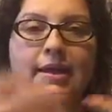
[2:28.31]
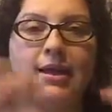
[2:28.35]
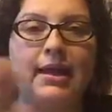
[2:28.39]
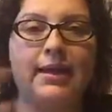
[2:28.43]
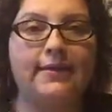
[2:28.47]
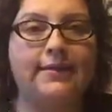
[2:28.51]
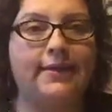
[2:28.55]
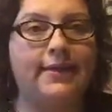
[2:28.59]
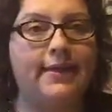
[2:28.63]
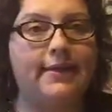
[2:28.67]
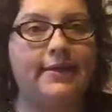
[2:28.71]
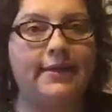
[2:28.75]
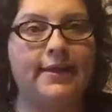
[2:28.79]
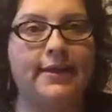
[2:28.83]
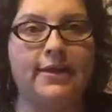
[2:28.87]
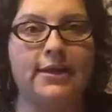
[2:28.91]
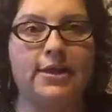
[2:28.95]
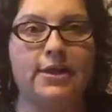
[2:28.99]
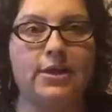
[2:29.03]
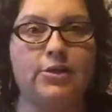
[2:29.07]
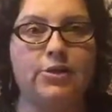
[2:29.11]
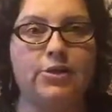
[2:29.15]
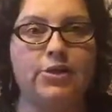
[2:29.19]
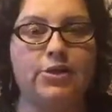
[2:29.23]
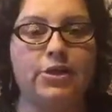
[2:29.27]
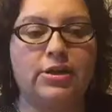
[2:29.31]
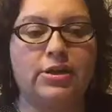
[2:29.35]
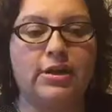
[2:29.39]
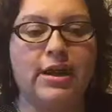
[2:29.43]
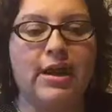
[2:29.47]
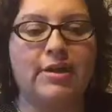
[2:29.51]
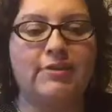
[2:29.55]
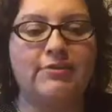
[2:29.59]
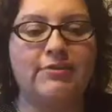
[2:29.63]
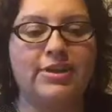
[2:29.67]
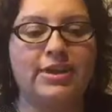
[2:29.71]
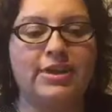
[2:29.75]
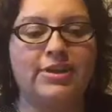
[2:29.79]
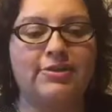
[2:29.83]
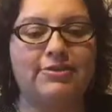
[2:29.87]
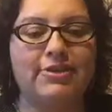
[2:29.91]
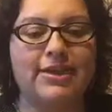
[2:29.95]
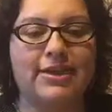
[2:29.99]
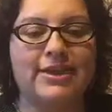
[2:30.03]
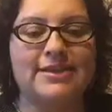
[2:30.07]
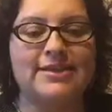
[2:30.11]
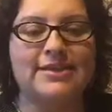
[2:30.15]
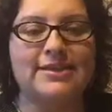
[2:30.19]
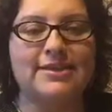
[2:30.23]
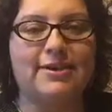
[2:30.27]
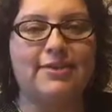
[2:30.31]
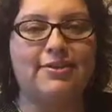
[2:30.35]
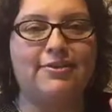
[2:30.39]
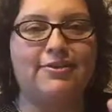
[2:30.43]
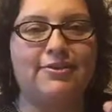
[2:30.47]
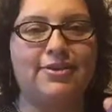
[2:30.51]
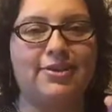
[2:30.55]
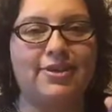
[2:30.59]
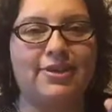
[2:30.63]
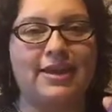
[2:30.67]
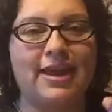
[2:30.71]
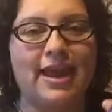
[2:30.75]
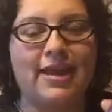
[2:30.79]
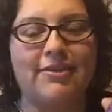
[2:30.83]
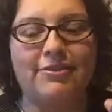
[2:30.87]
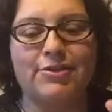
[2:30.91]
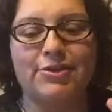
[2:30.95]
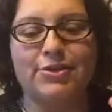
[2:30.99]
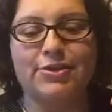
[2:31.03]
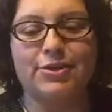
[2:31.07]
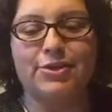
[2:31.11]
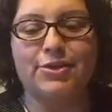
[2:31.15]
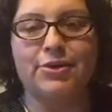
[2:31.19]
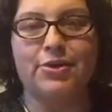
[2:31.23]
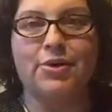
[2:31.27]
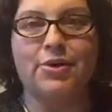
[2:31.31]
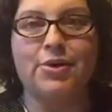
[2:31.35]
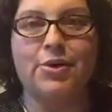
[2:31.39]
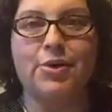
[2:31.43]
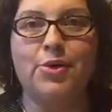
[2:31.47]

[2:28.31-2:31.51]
and then you can have the effects of the lavender